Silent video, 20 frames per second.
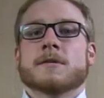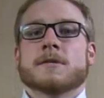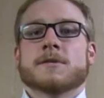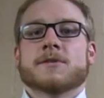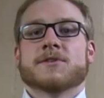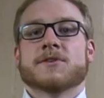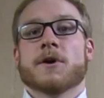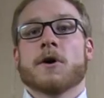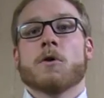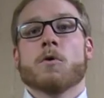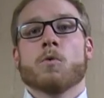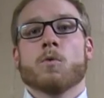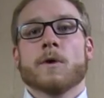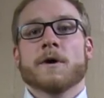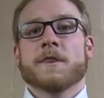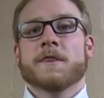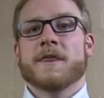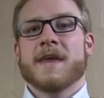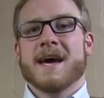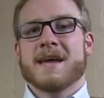So
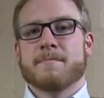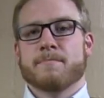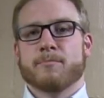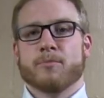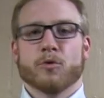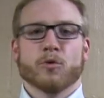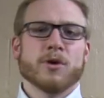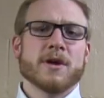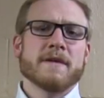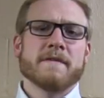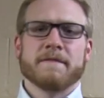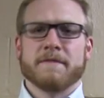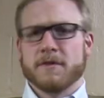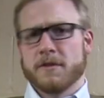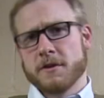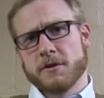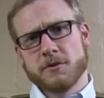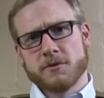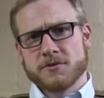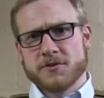with that brief
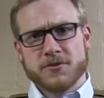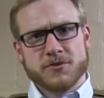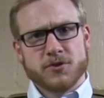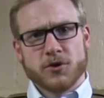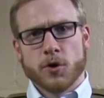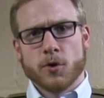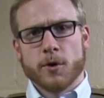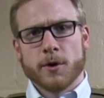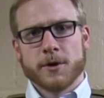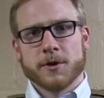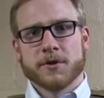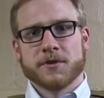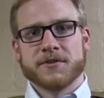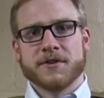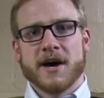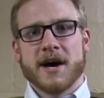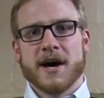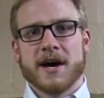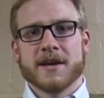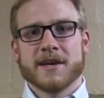little tutorial
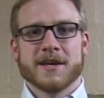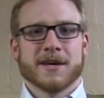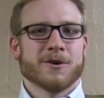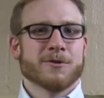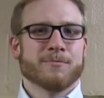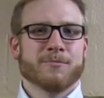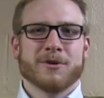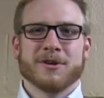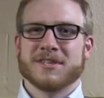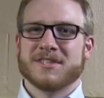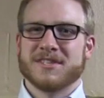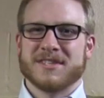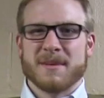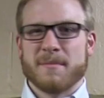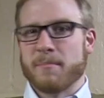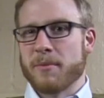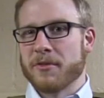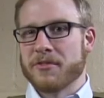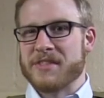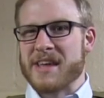done, you know, pretty
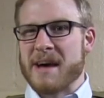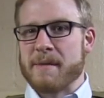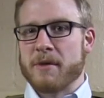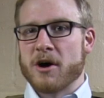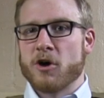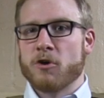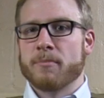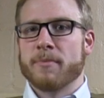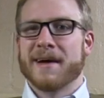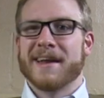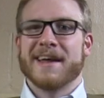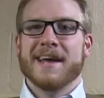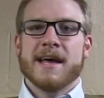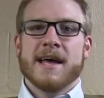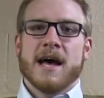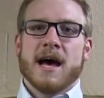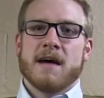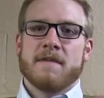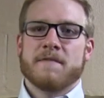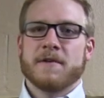simple demo, but
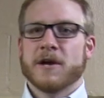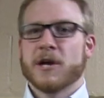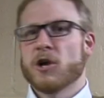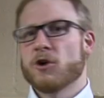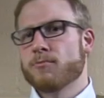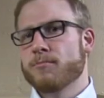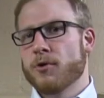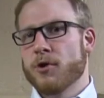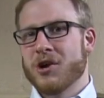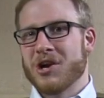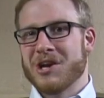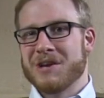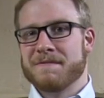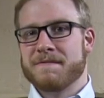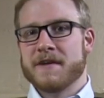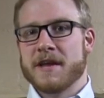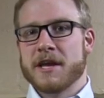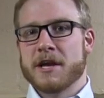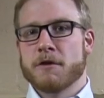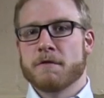I figured I would put it in
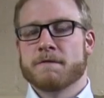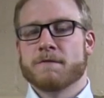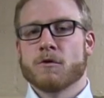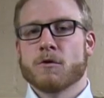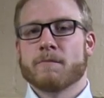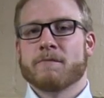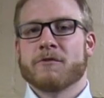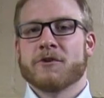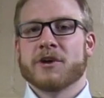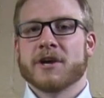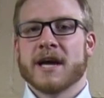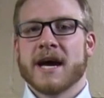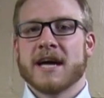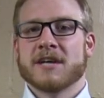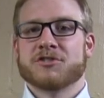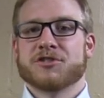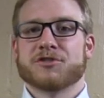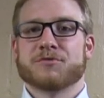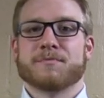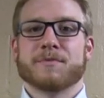video form for you
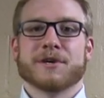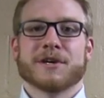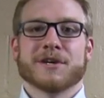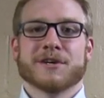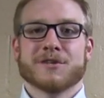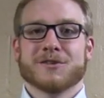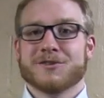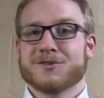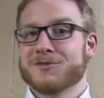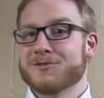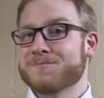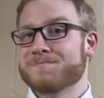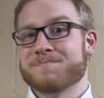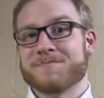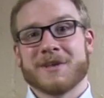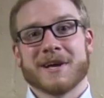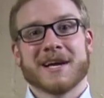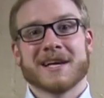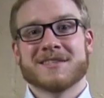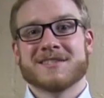guys just because,
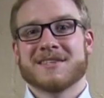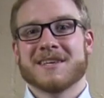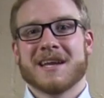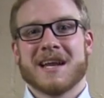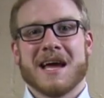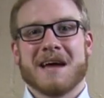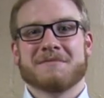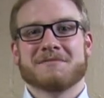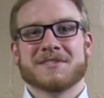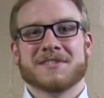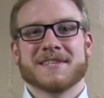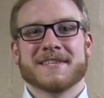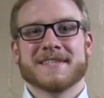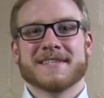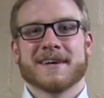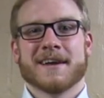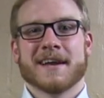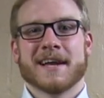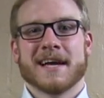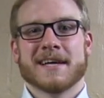like I said, I haven't seen
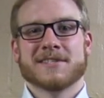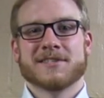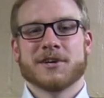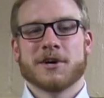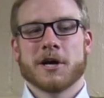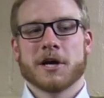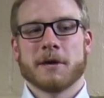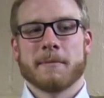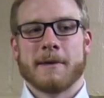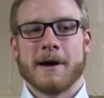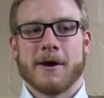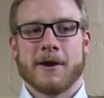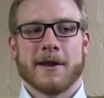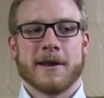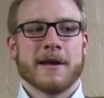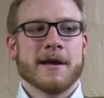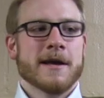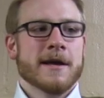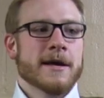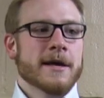a ton of guys talk about
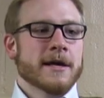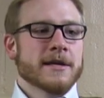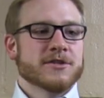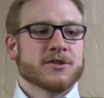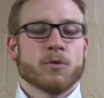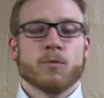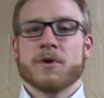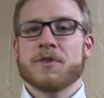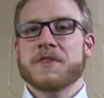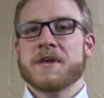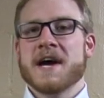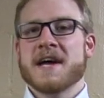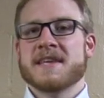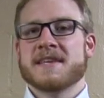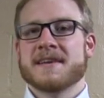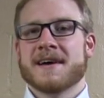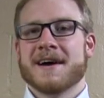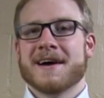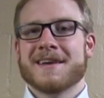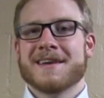it. So with
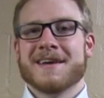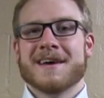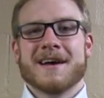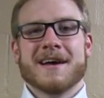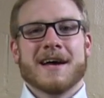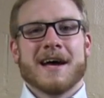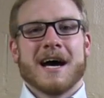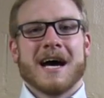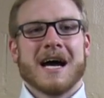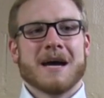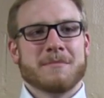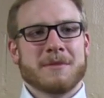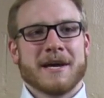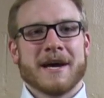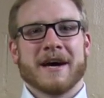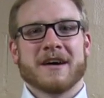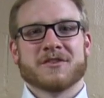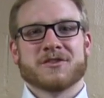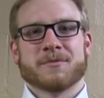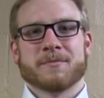that done, I'm
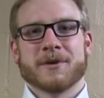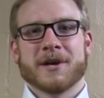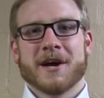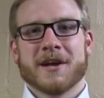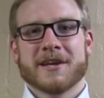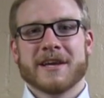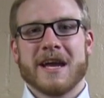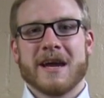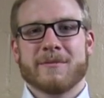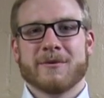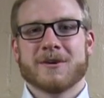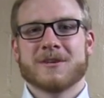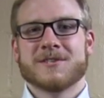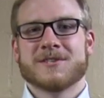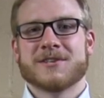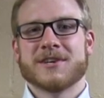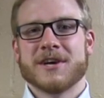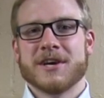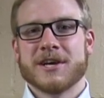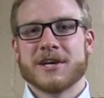Ehouse from Gun
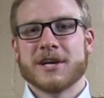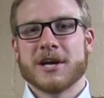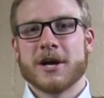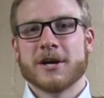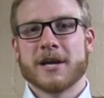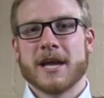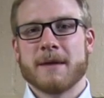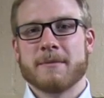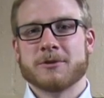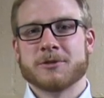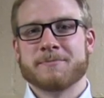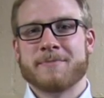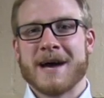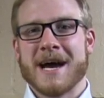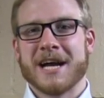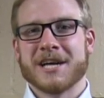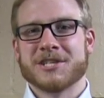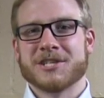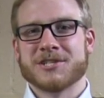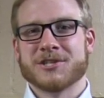Gamers. Gun Gamers
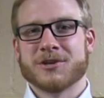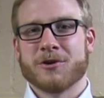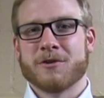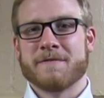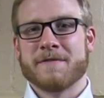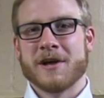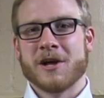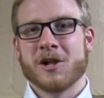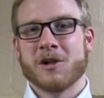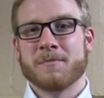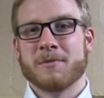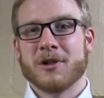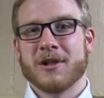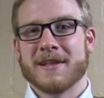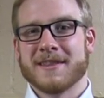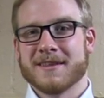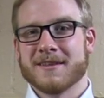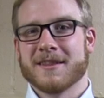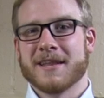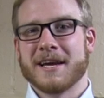patches are available
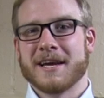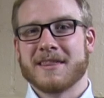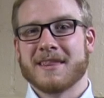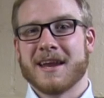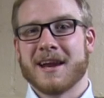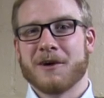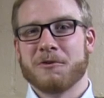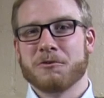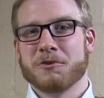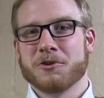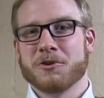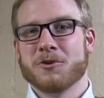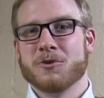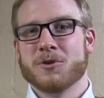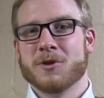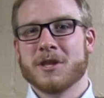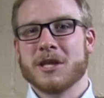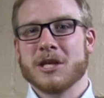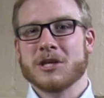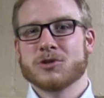at the link that I will
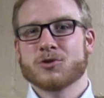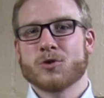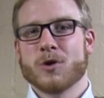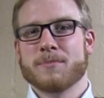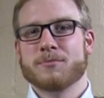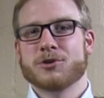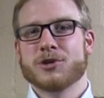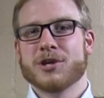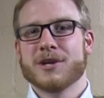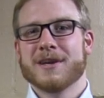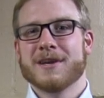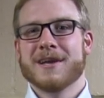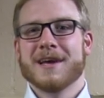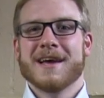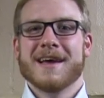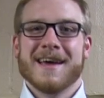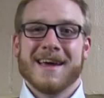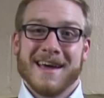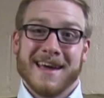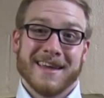include in the description.
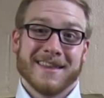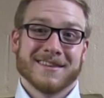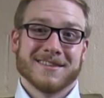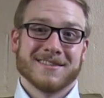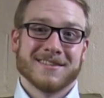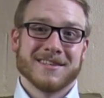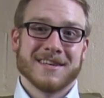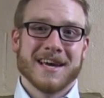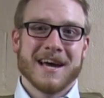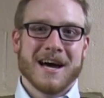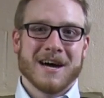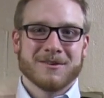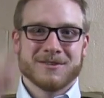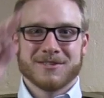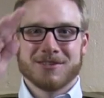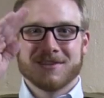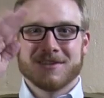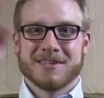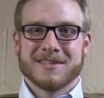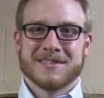And this is
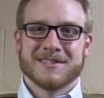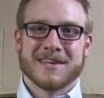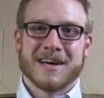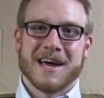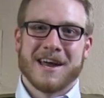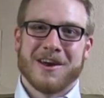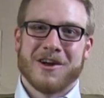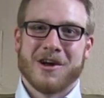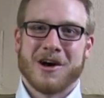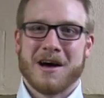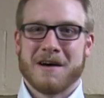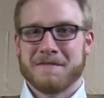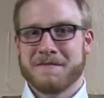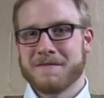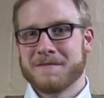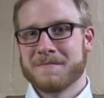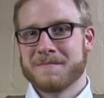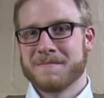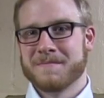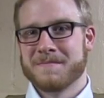Ehouse signing off.